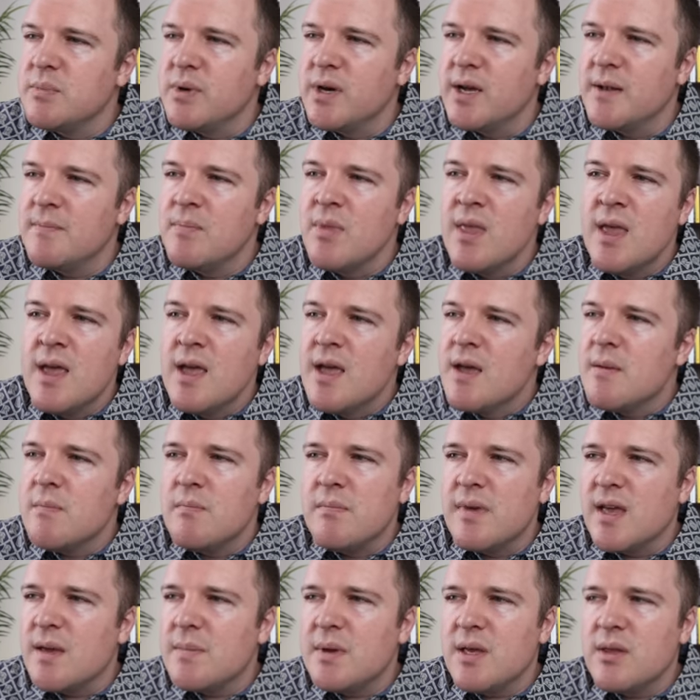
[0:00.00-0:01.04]
but
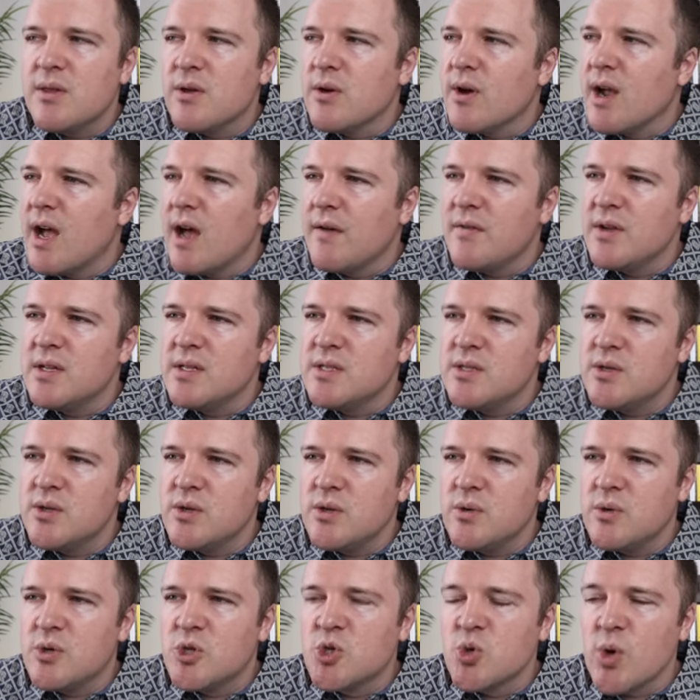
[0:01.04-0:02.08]
maybe they're having
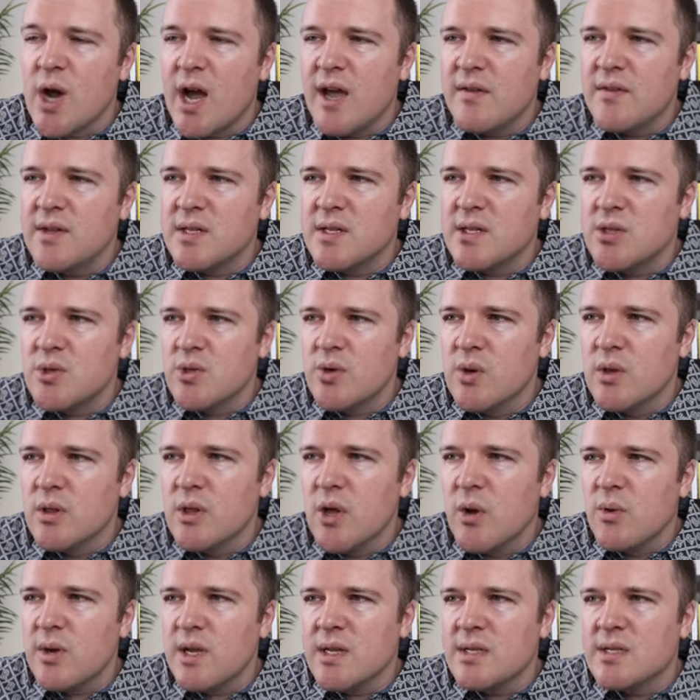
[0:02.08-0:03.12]
to drive it to a
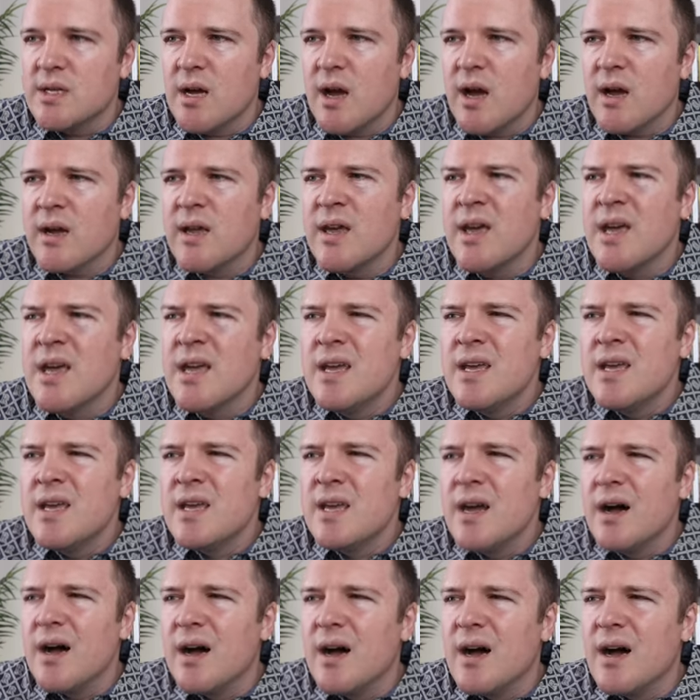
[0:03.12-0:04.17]
loading dock
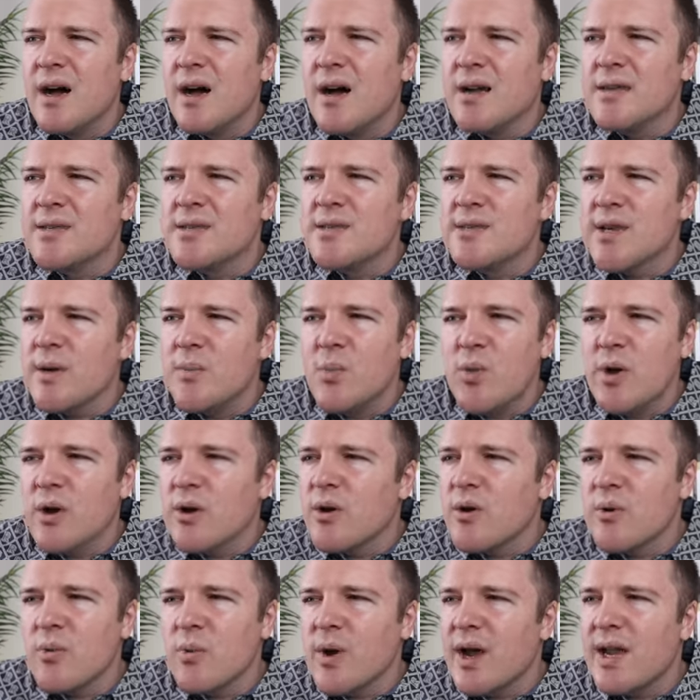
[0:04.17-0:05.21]
uh,
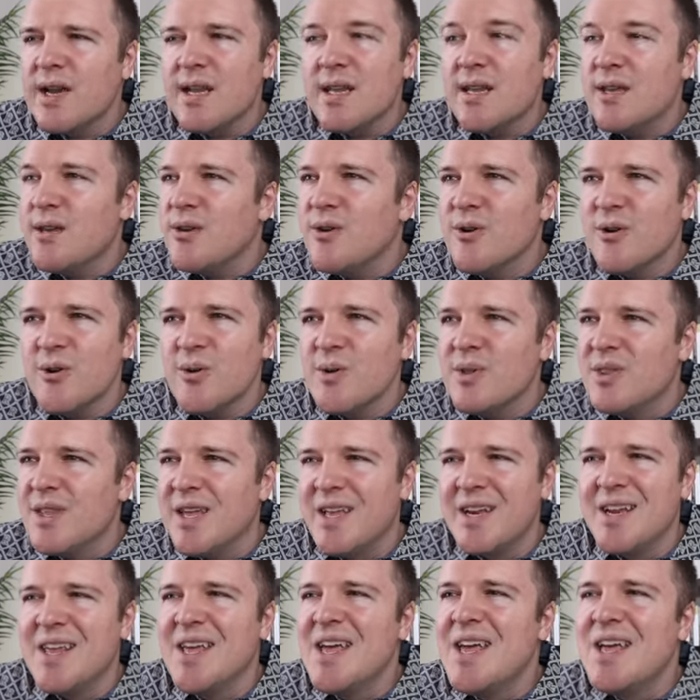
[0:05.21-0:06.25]
somewhere right here and
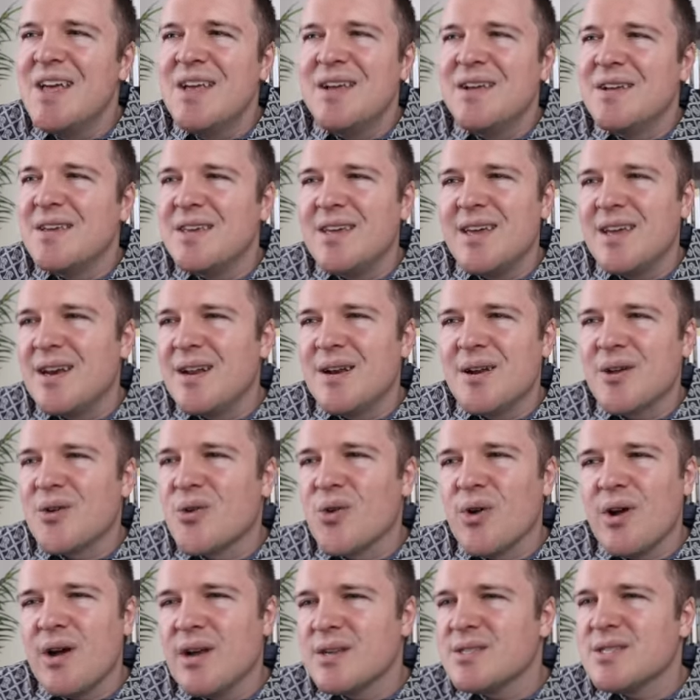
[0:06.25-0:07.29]
then get it
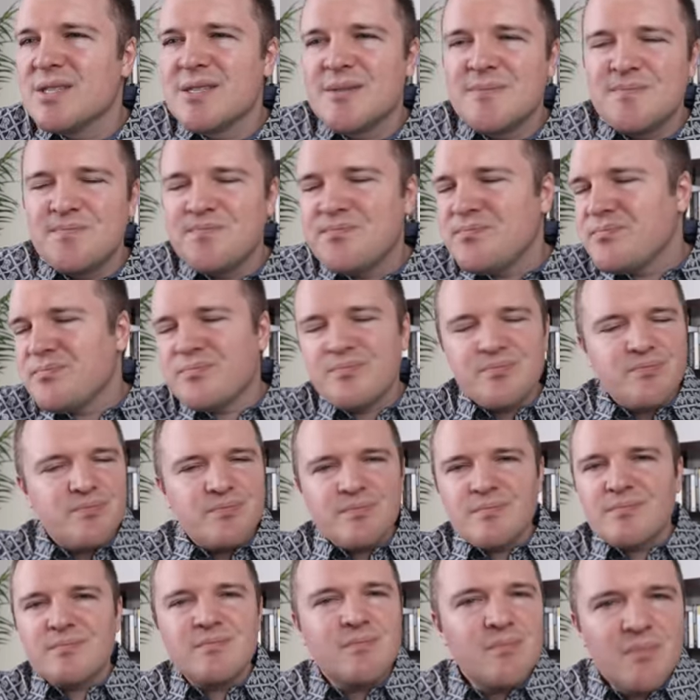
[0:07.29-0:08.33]
across.
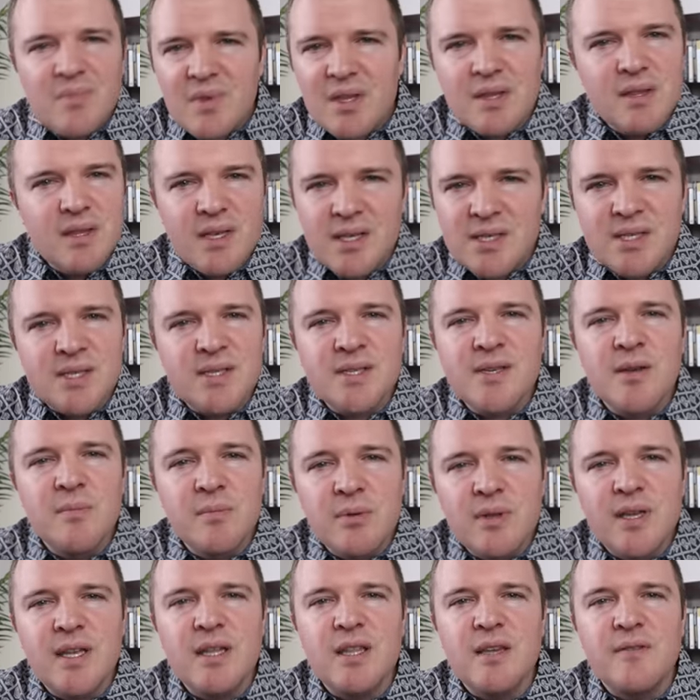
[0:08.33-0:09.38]
This is
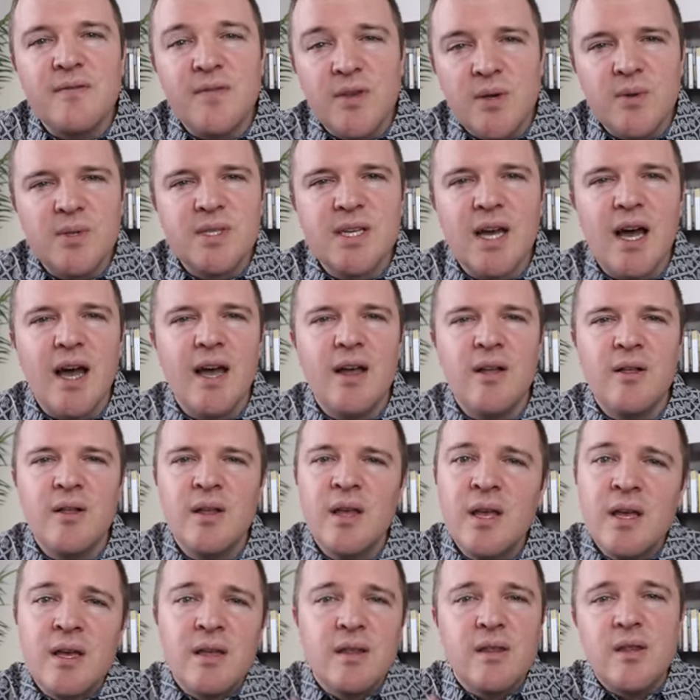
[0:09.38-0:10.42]
completely
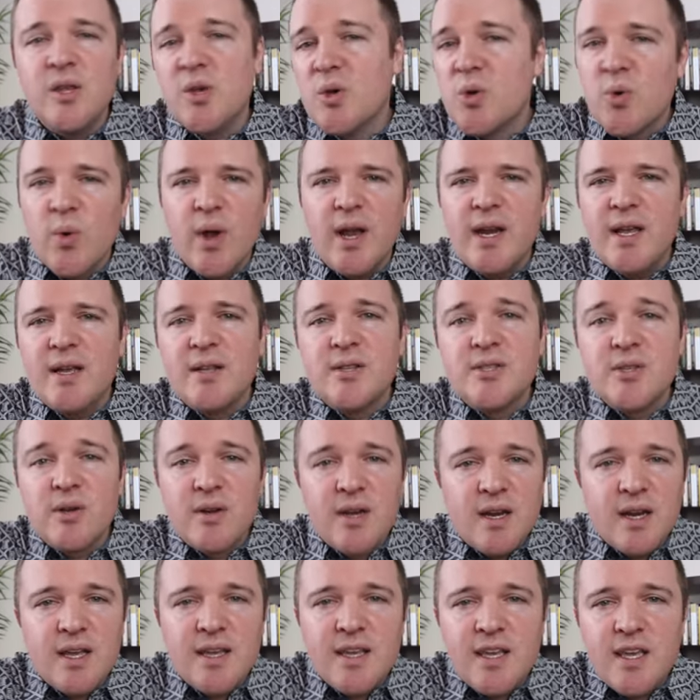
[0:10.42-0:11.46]
futile. The Ukrainians are
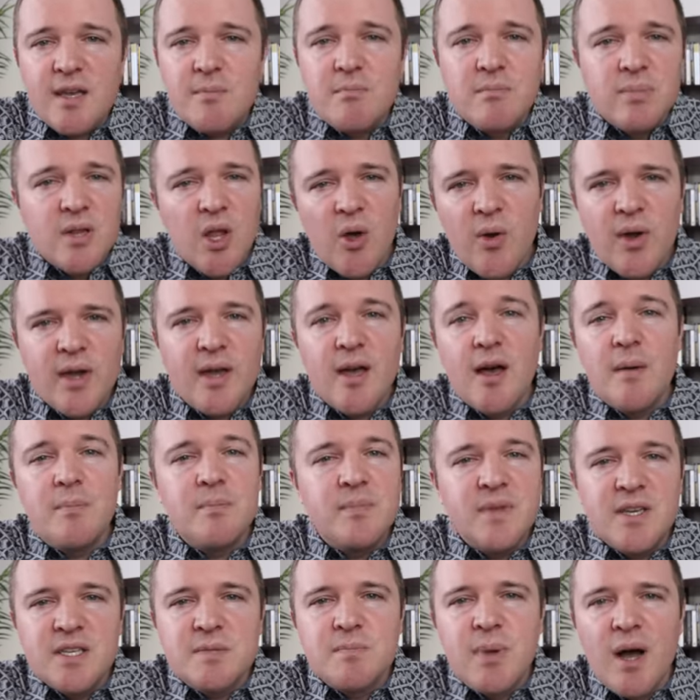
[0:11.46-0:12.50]
going to keep blowing
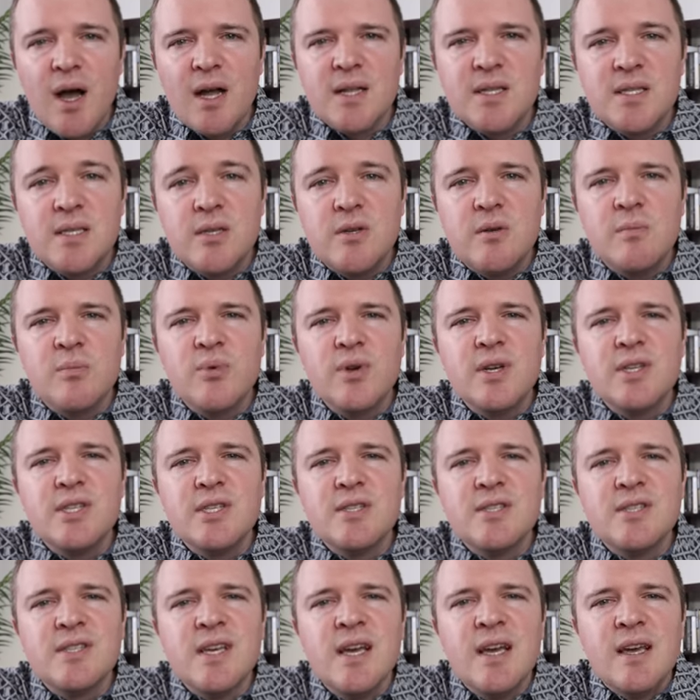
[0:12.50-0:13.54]
up these pontoon
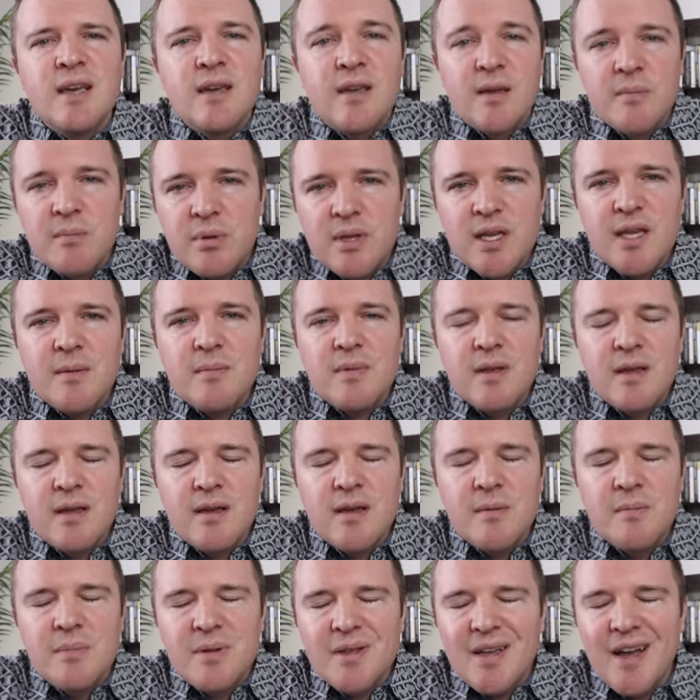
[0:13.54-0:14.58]
bridges, complete,
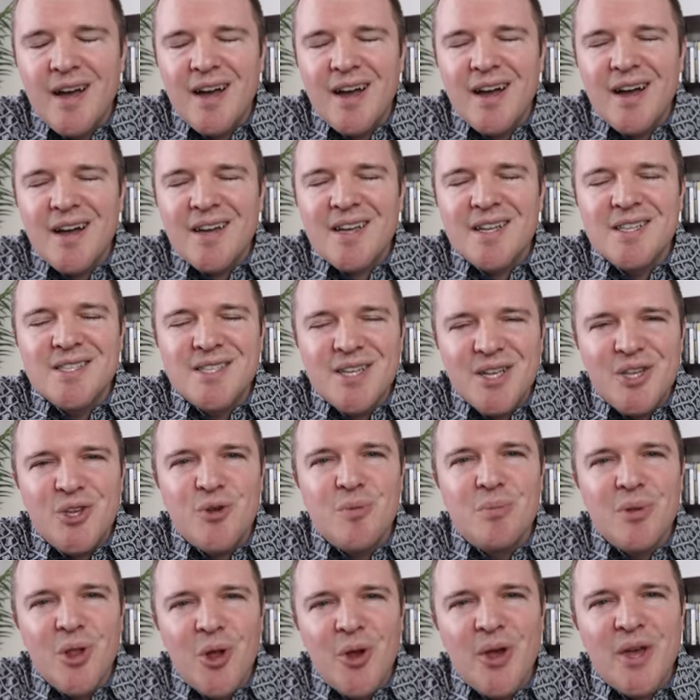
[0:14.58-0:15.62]
com uh, continue
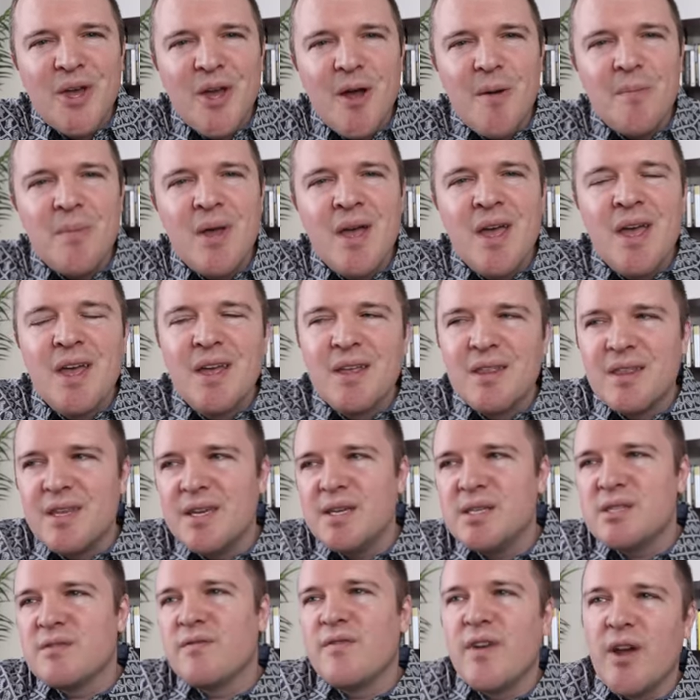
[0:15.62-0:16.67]
blowing up
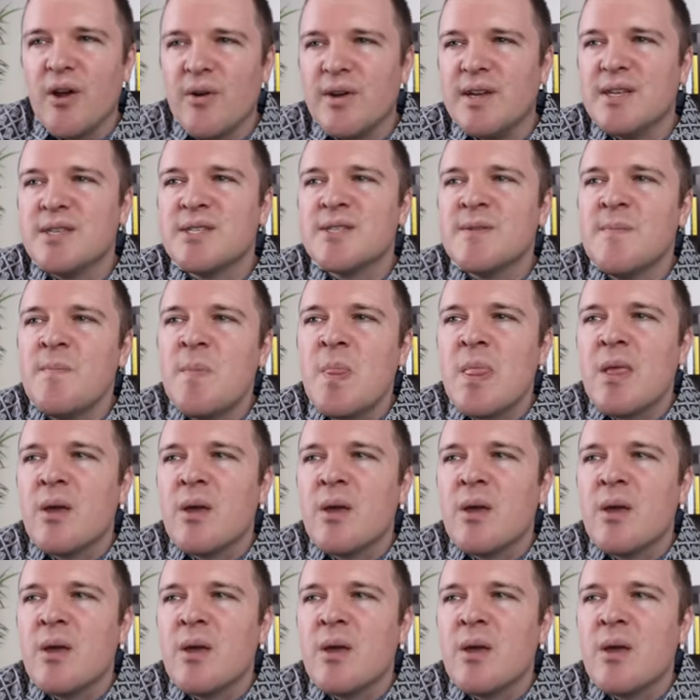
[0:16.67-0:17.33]
these ferries.